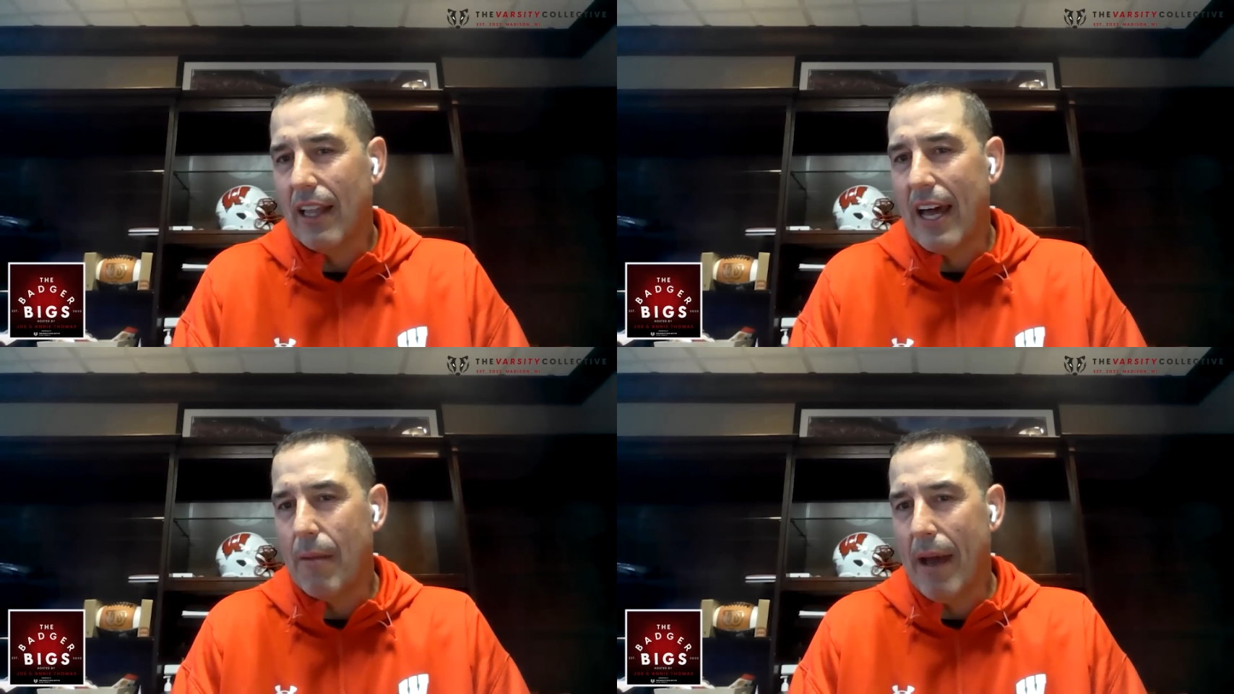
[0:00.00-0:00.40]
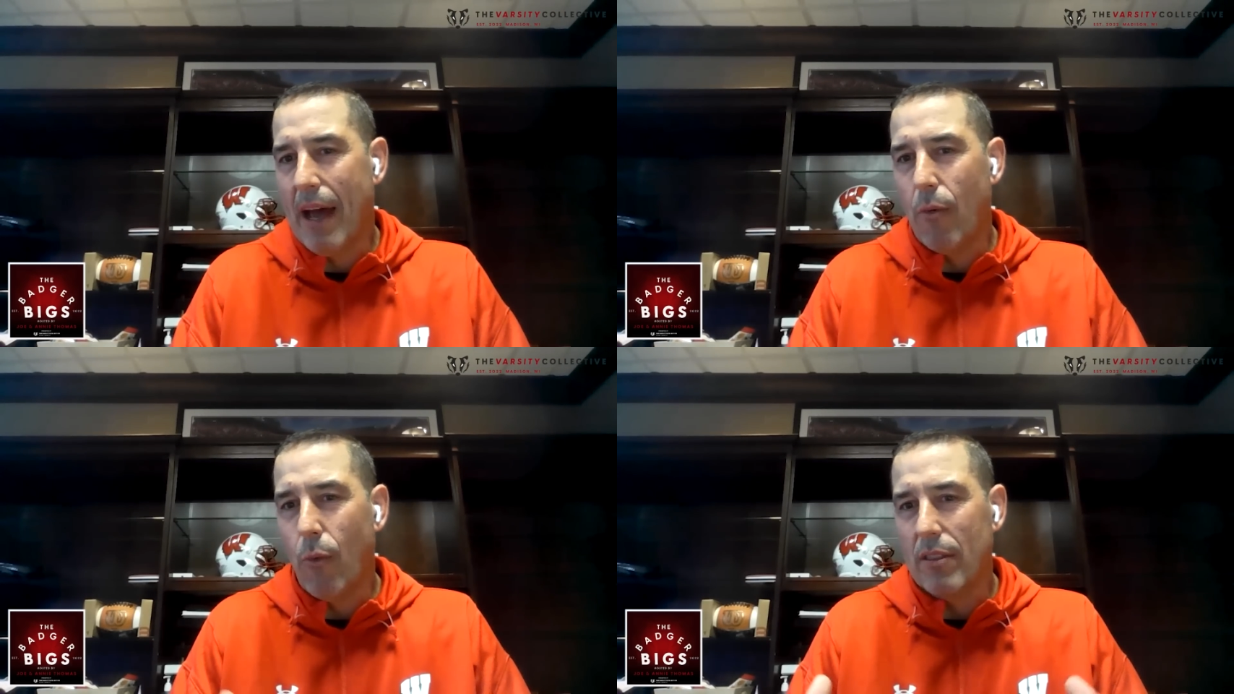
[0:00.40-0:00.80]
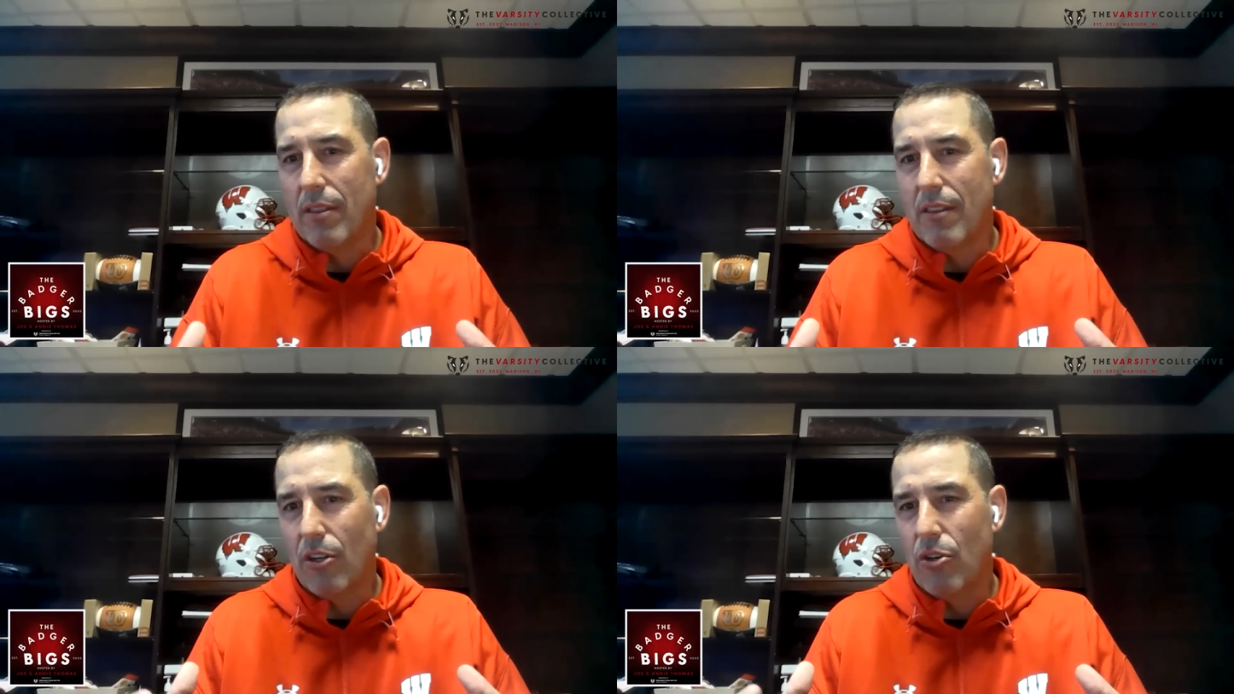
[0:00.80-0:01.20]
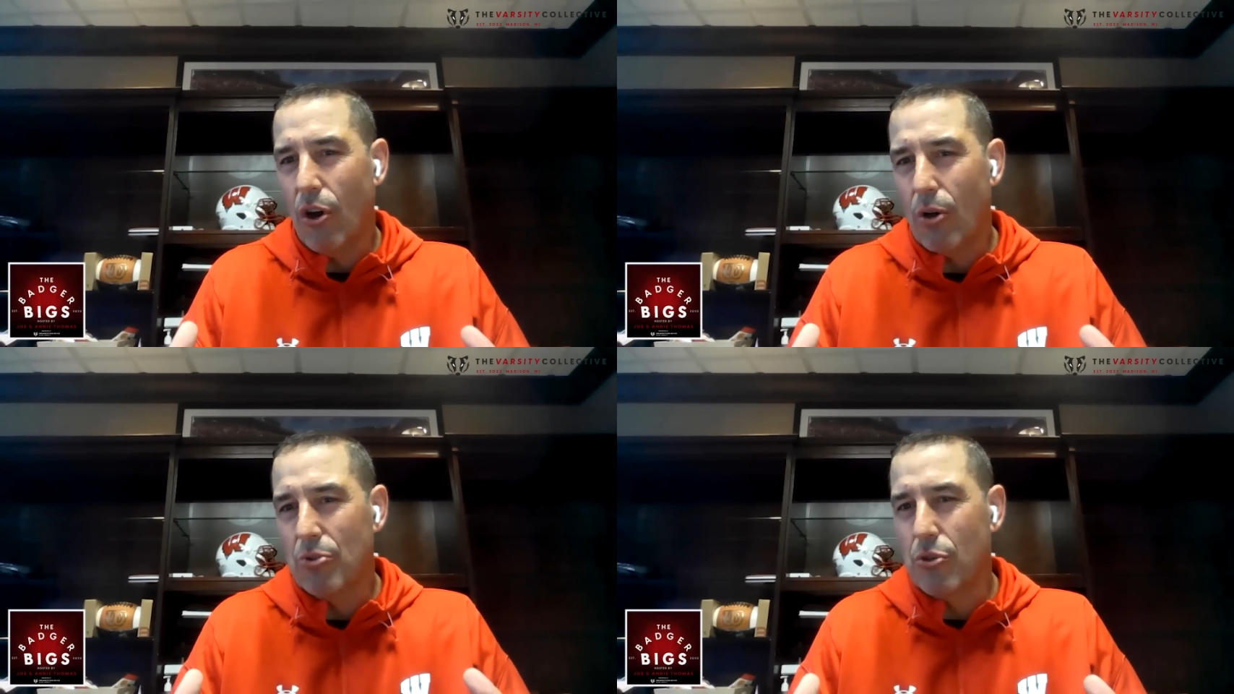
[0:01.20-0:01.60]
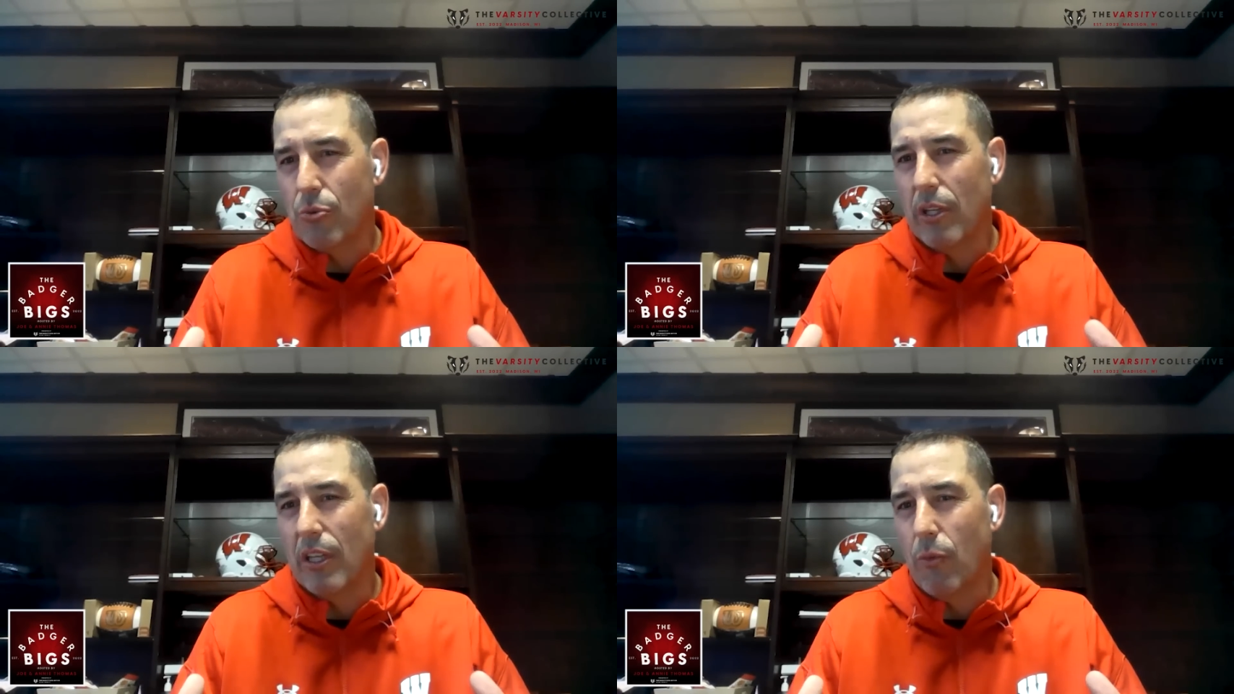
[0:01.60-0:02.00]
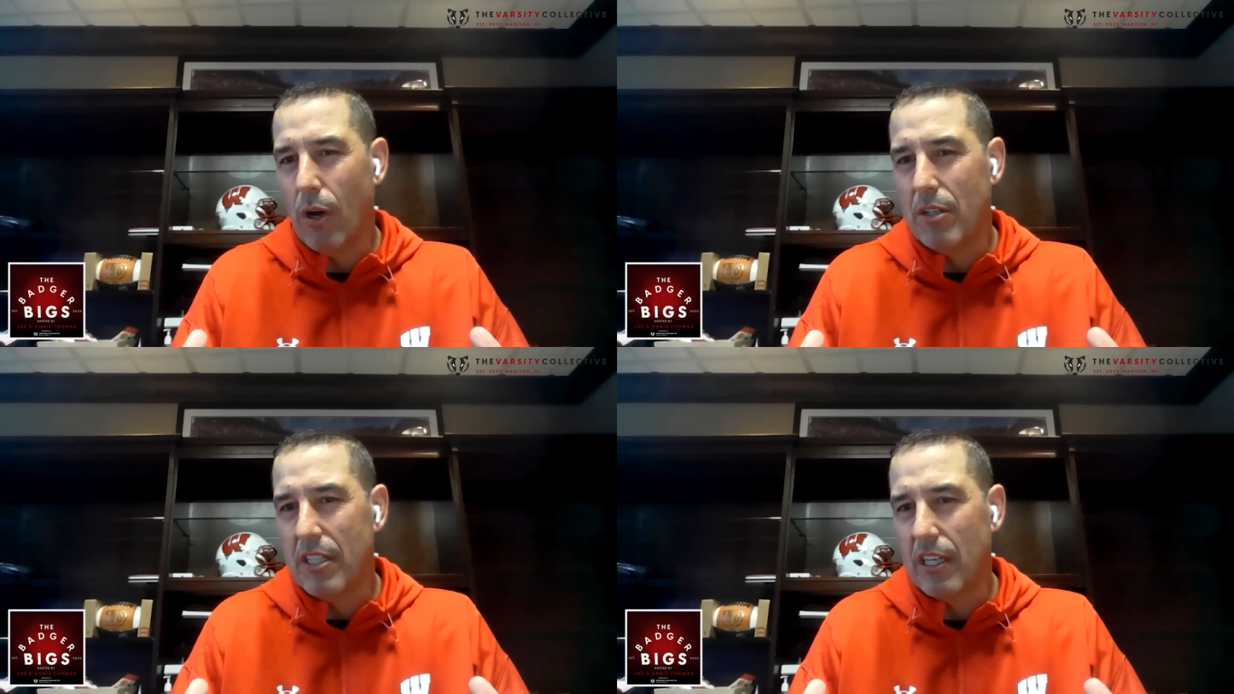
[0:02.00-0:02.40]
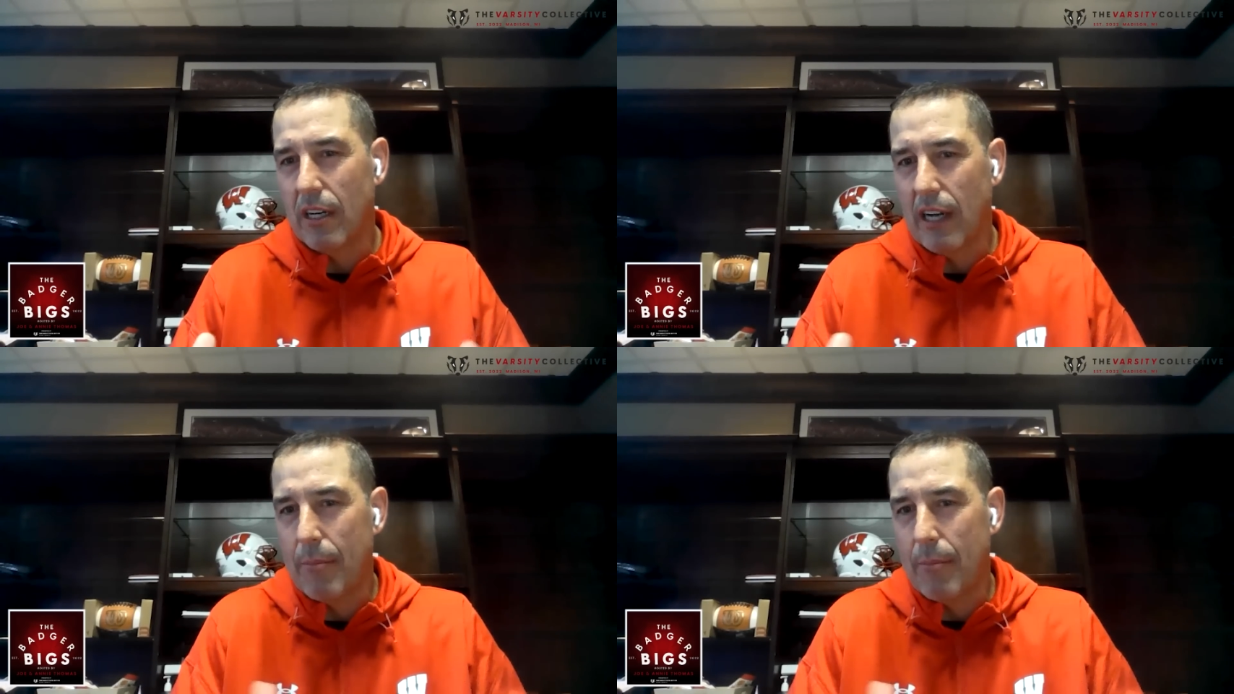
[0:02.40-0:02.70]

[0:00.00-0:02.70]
about what the culture really was here.